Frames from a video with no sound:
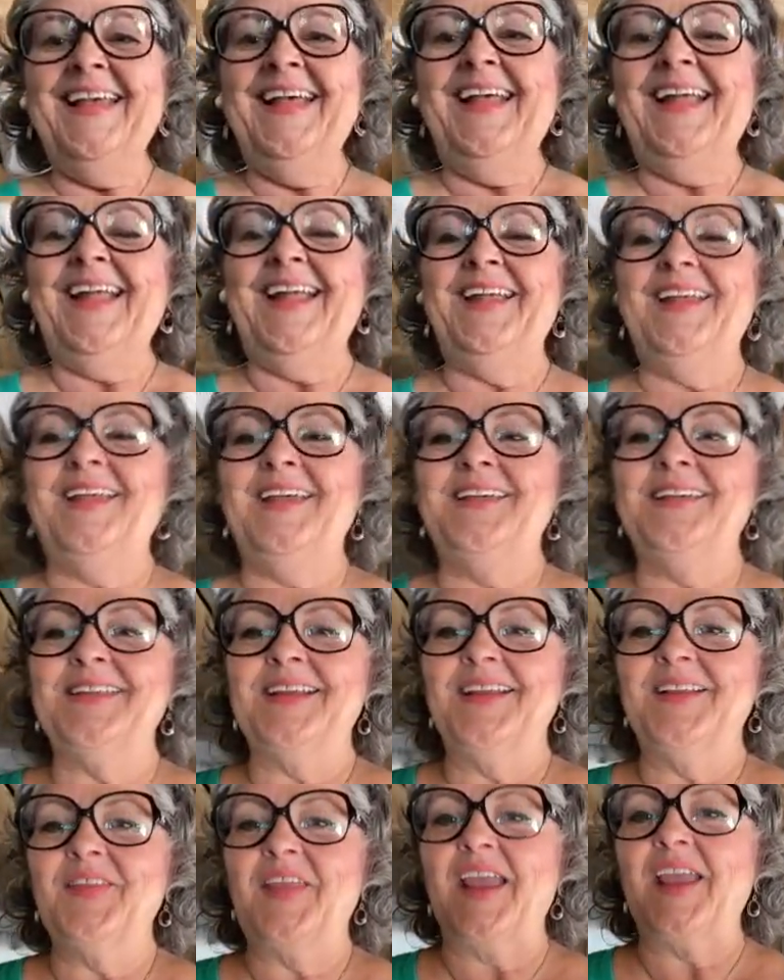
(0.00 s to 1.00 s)
And
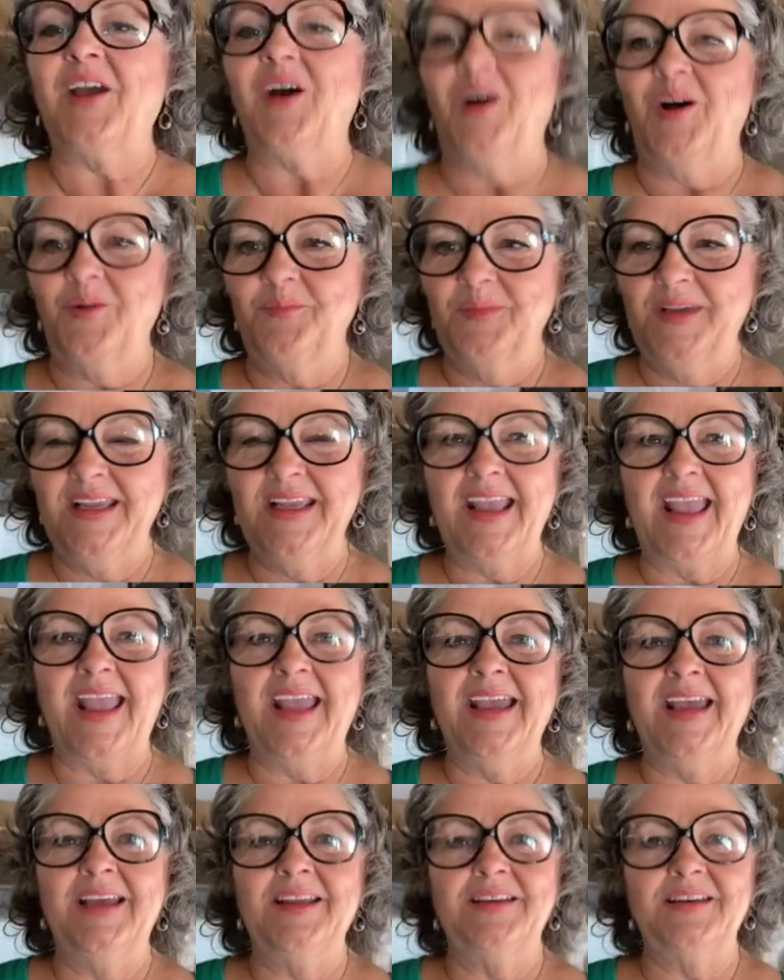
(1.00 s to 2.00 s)
they called me,
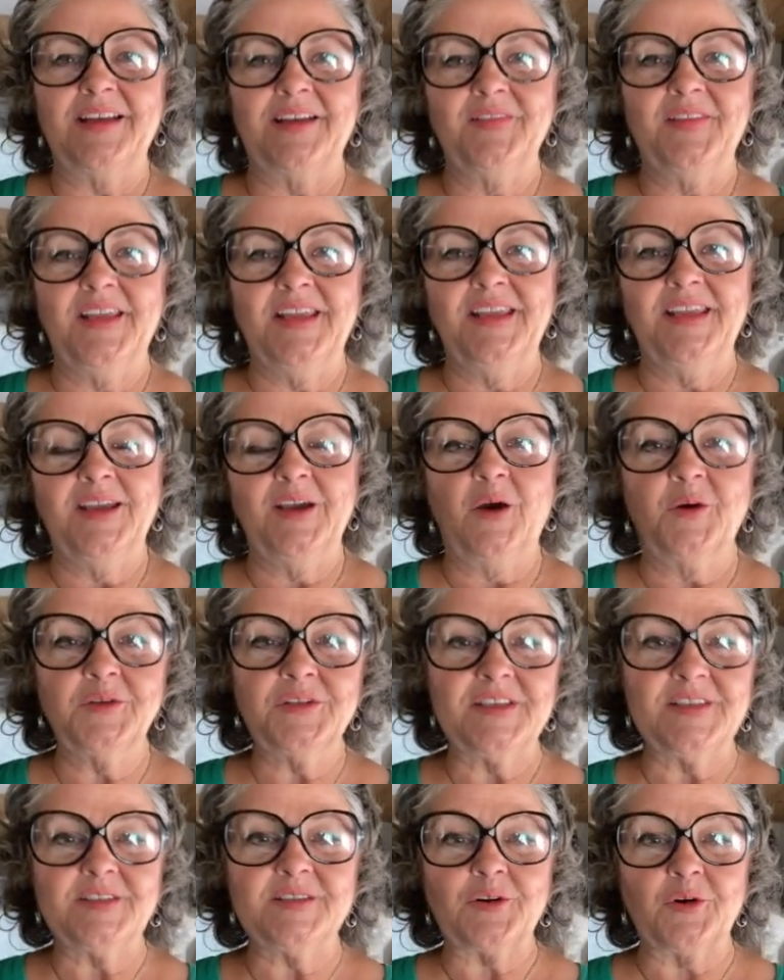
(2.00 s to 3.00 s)
and the
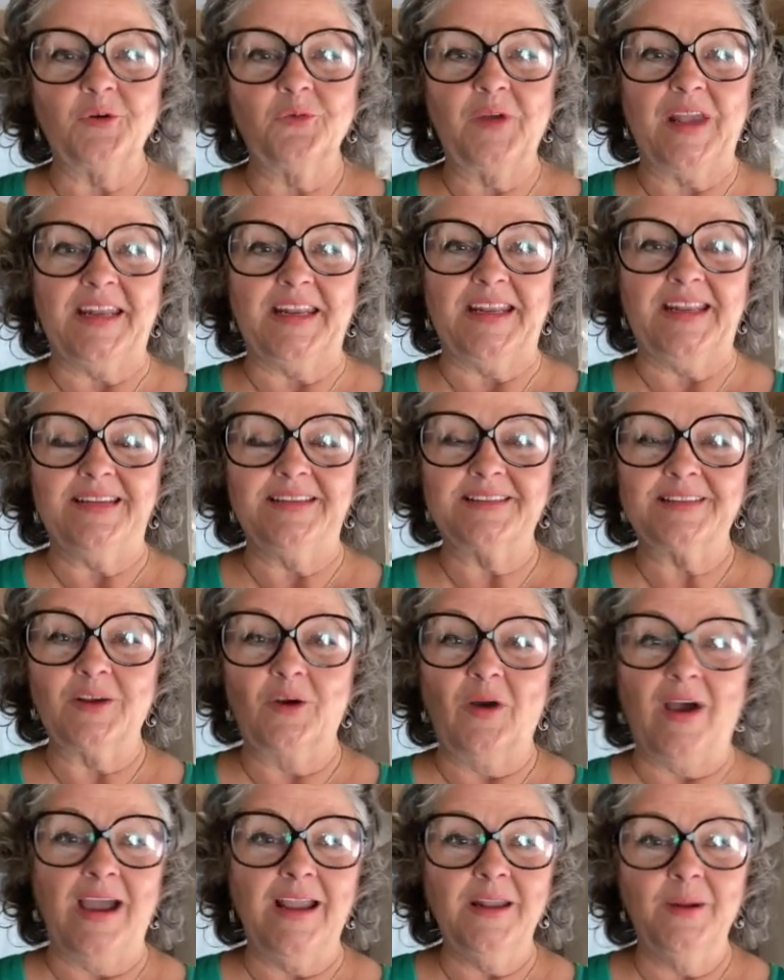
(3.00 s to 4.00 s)
hoses are ready. So
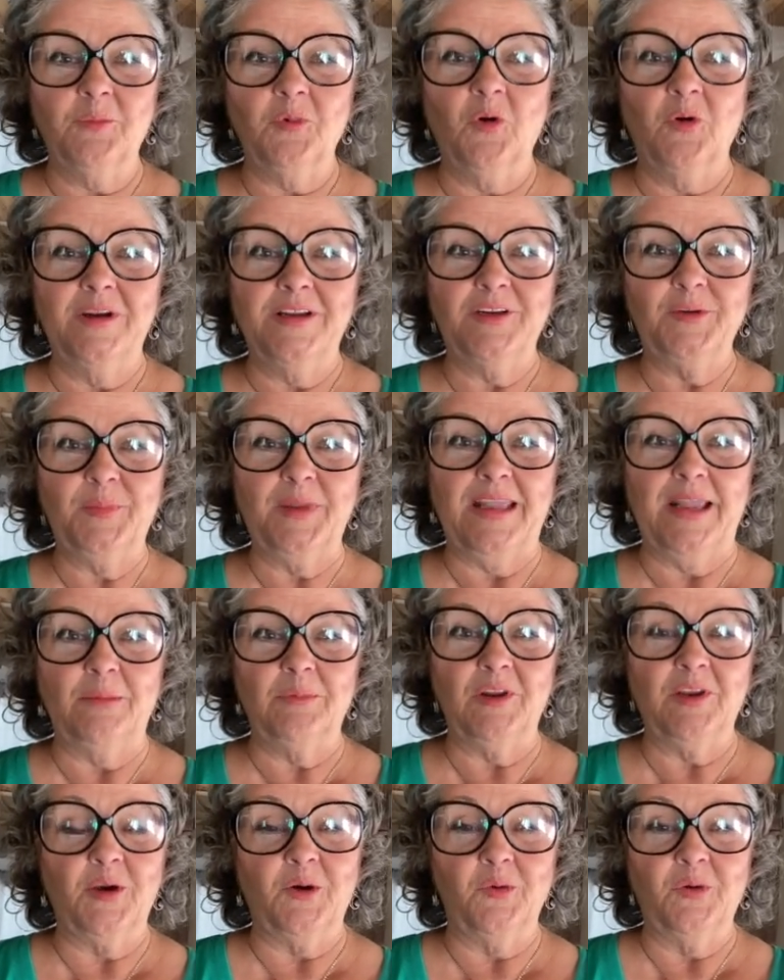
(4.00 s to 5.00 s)
I am going to be able to
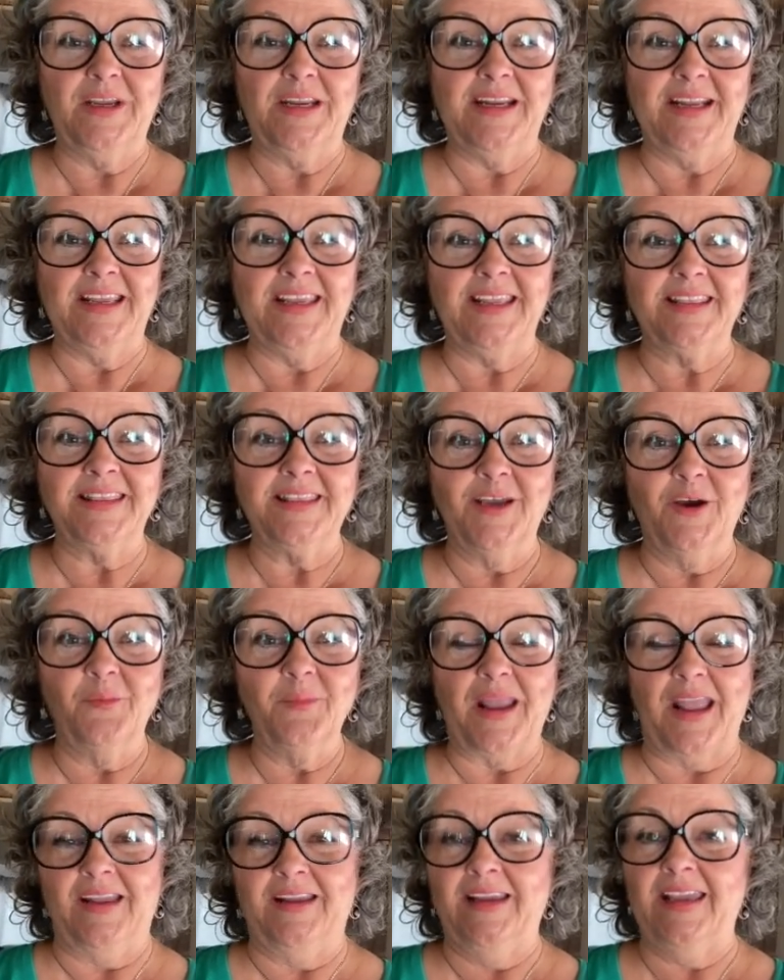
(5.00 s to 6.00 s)
go in and get them
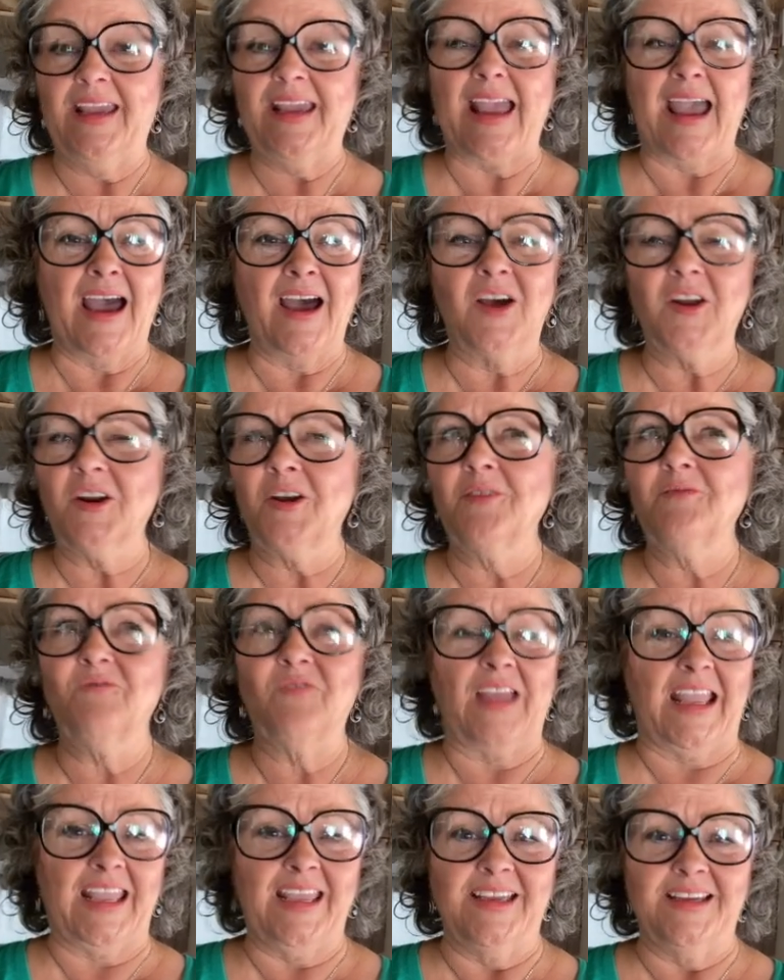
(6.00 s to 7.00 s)
and get out of
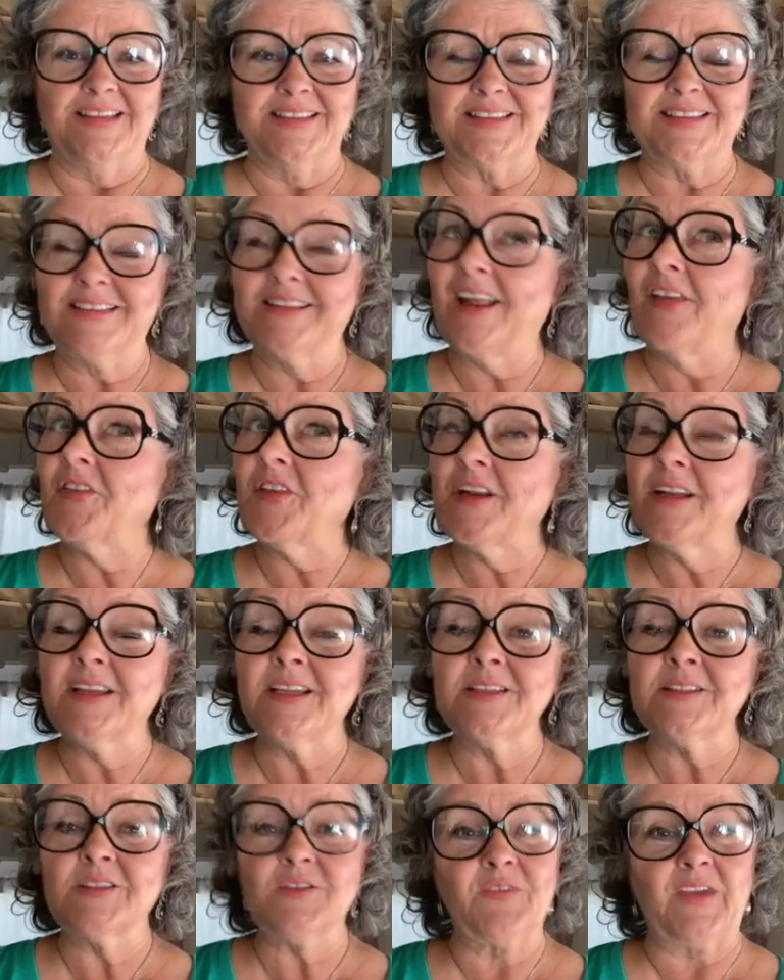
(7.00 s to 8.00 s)
Vegas. Nothing
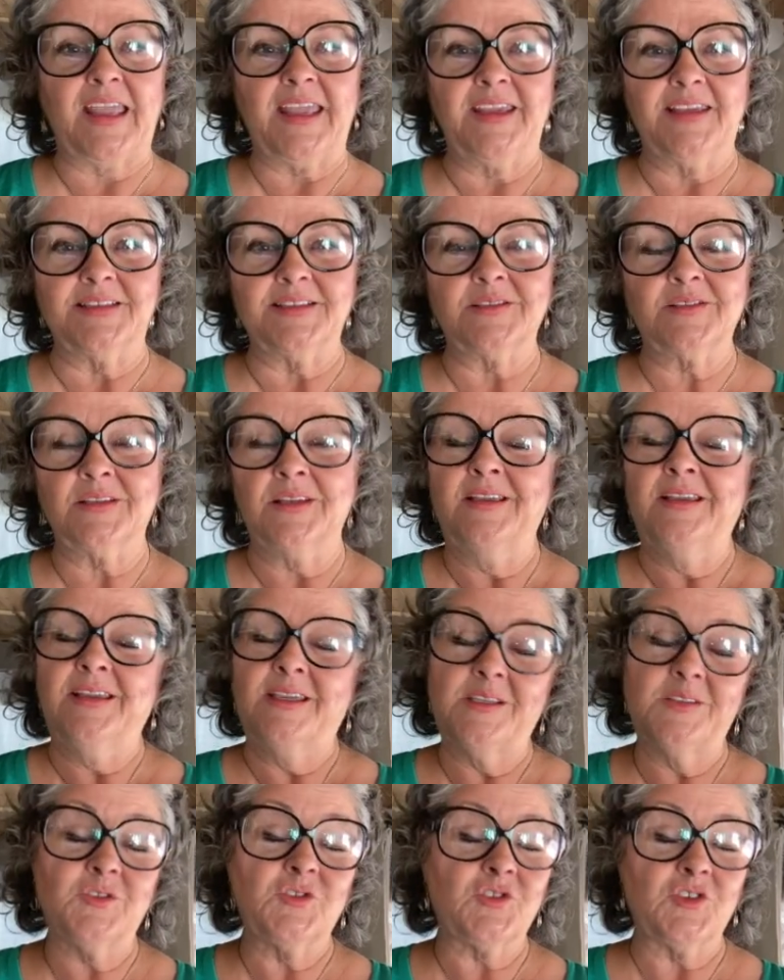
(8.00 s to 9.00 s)
against Vegas.
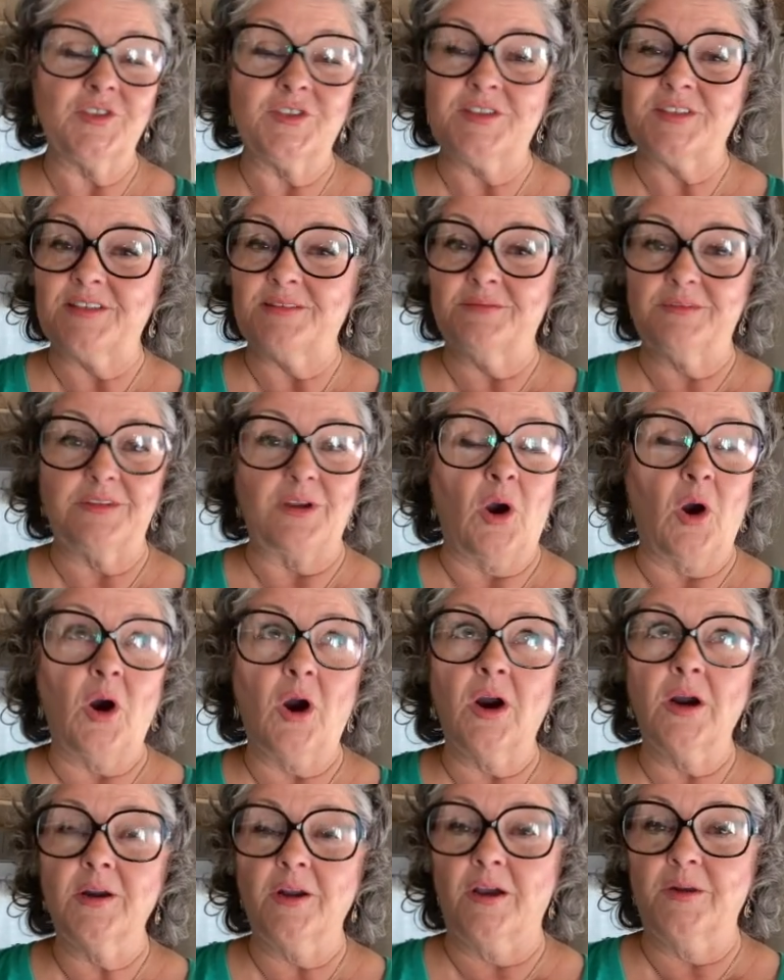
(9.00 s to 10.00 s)
It's just
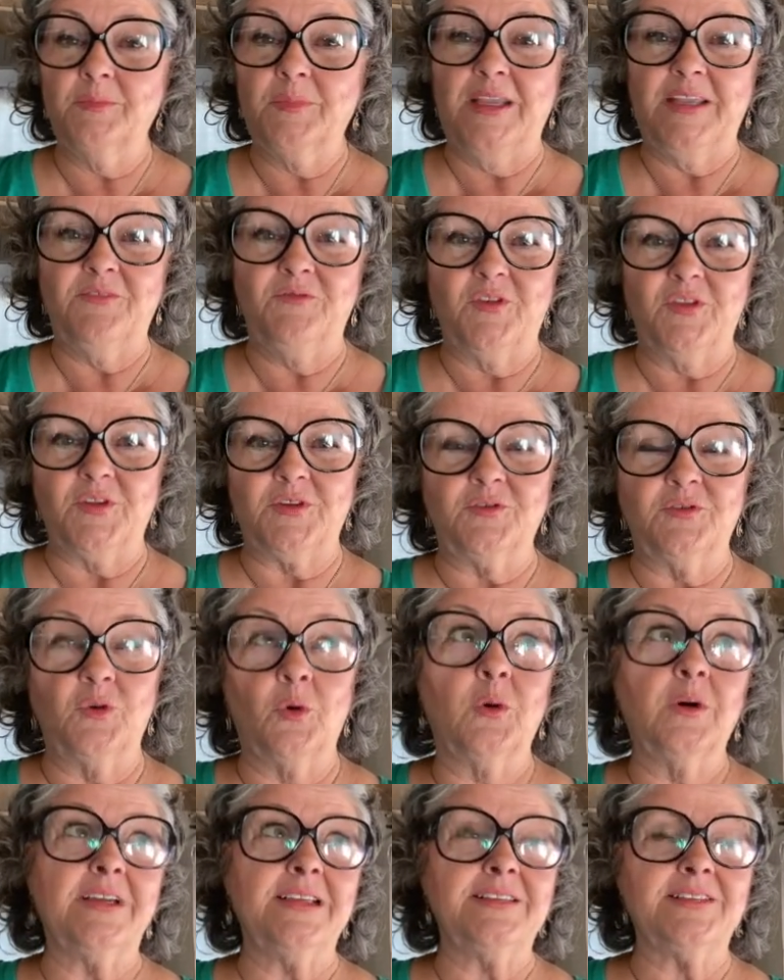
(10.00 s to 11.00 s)
hard on me for the
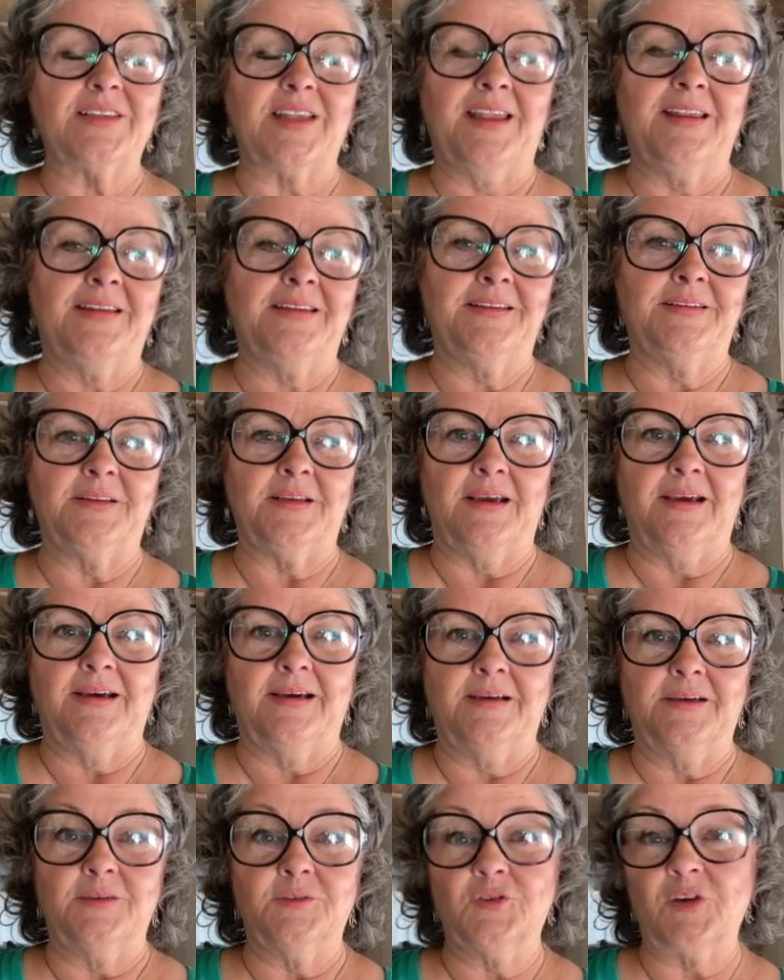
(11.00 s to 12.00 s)
noise and
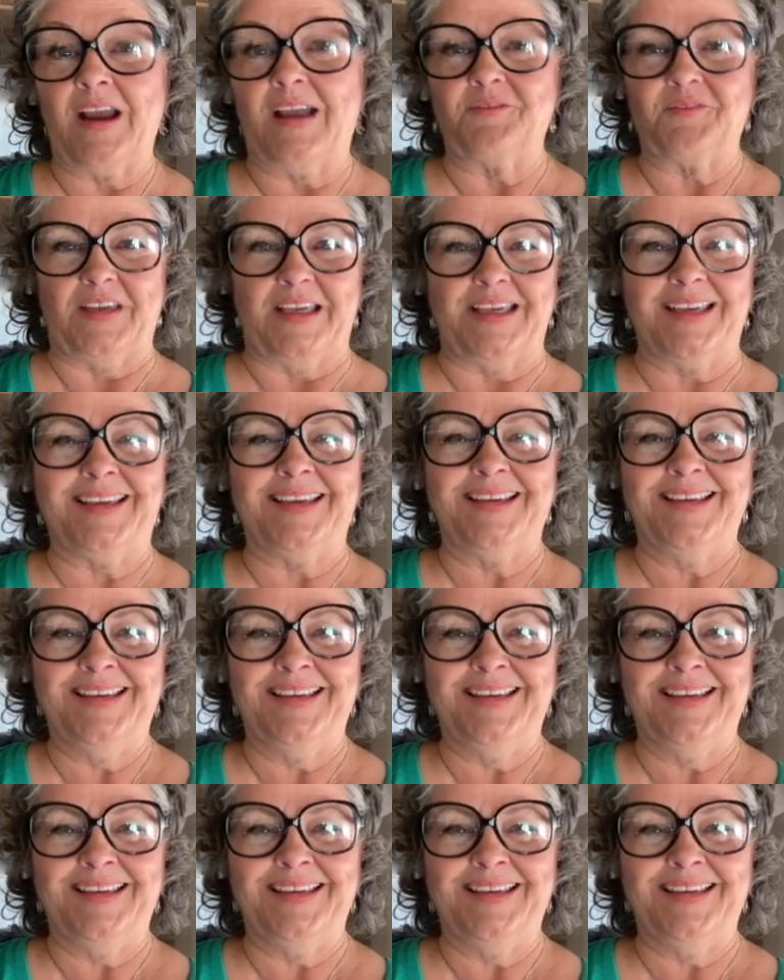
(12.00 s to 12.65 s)
traffic.